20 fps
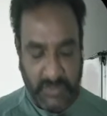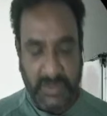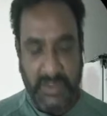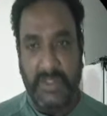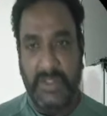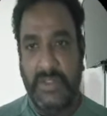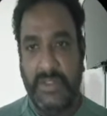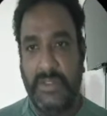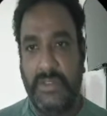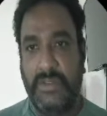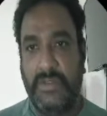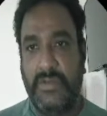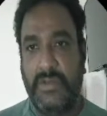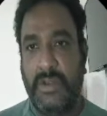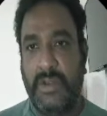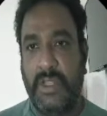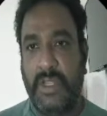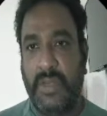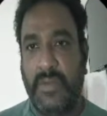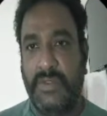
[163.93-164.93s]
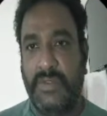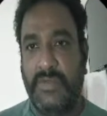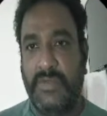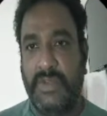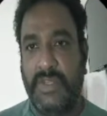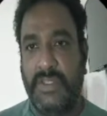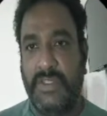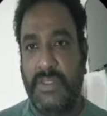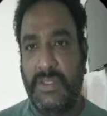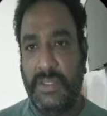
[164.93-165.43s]
12 comes
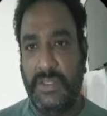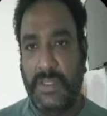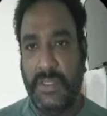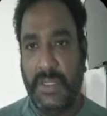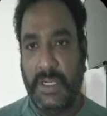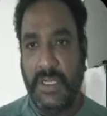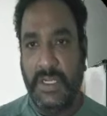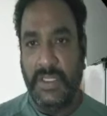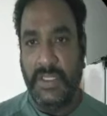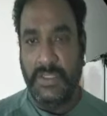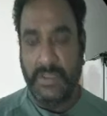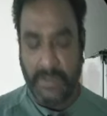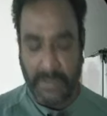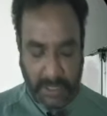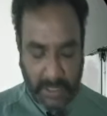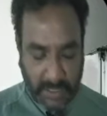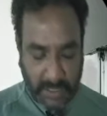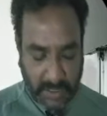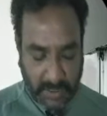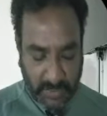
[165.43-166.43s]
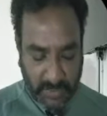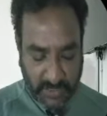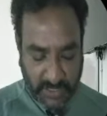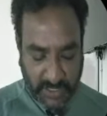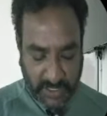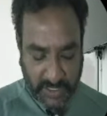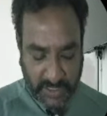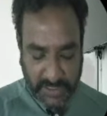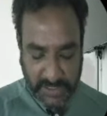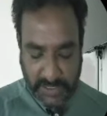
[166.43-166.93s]
first, and the 17 comes
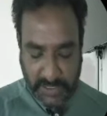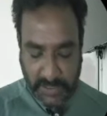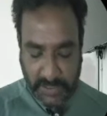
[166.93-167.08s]
next,